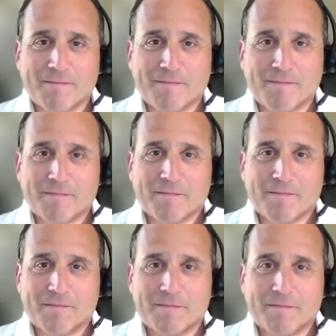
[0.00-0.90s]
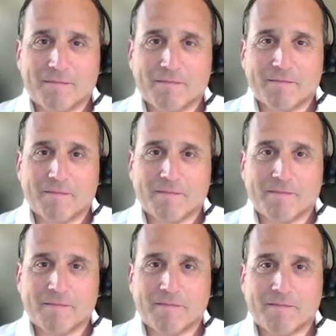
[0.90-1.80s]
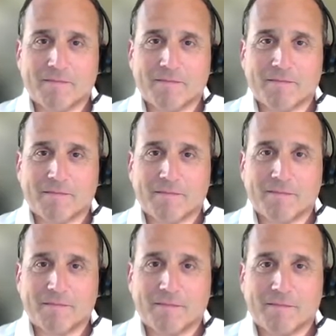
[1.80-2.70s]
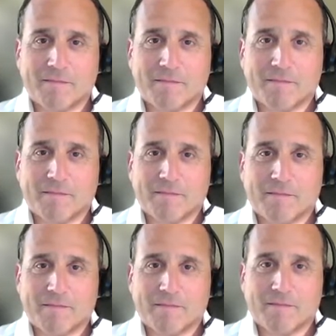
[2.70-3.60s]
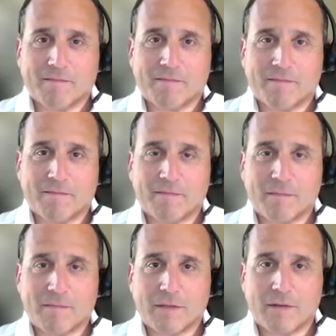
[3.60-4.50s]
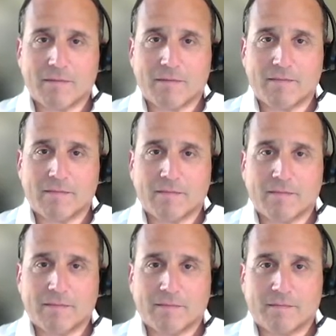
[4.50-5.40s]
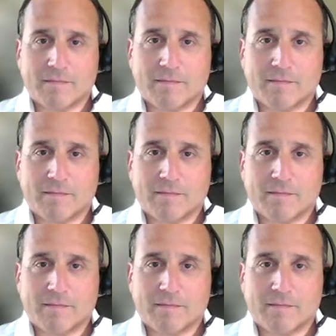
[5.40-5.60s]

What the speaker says: No words are spoken by the person on screen.